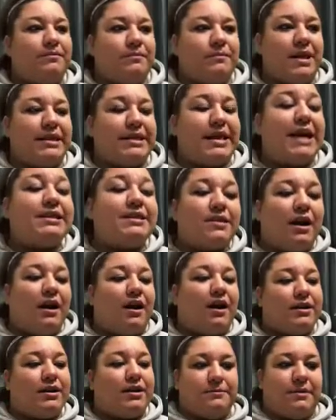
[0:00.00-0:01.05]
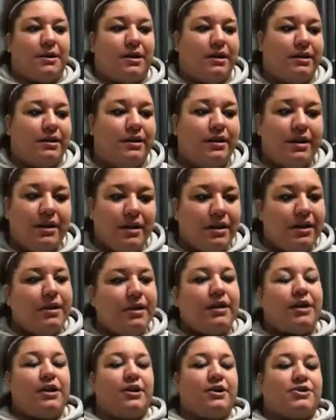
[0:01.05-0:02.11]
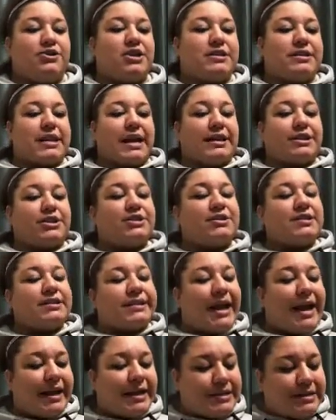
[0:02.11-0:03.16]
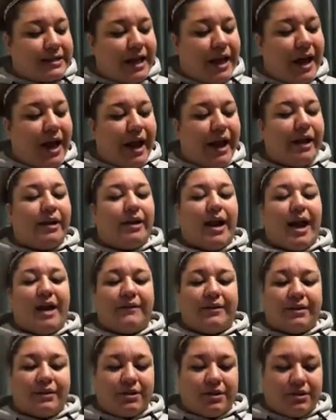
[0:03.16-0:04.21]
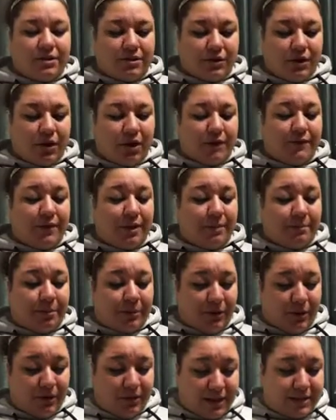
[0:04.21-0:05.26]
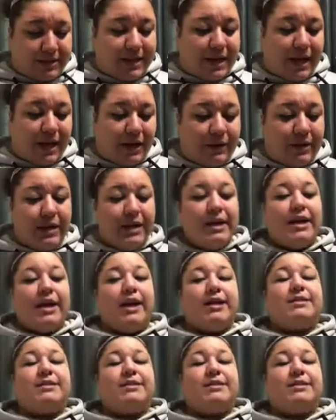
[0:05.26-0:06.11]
and that's the hardest one. It's just like just staying tight, having control of it, pulling it down, and